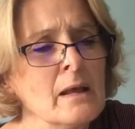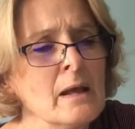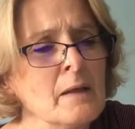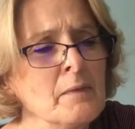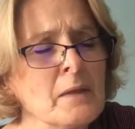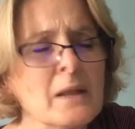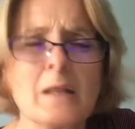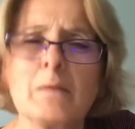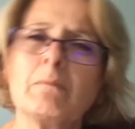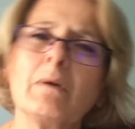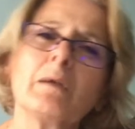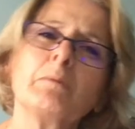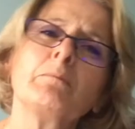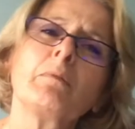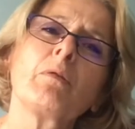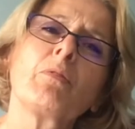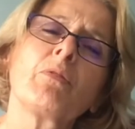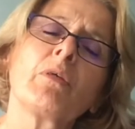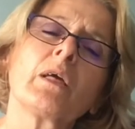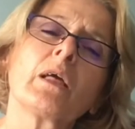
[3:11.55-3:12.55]
And then it made
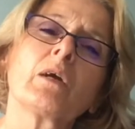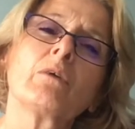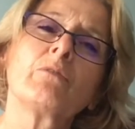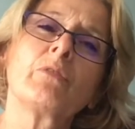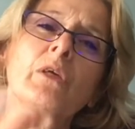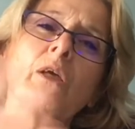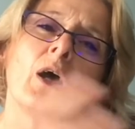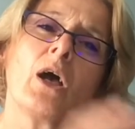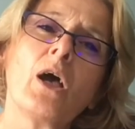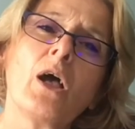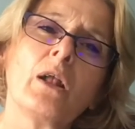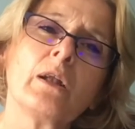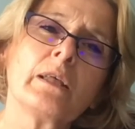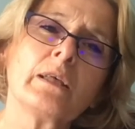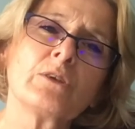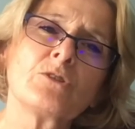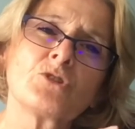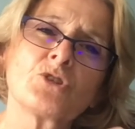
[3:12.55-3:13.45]
me think of the early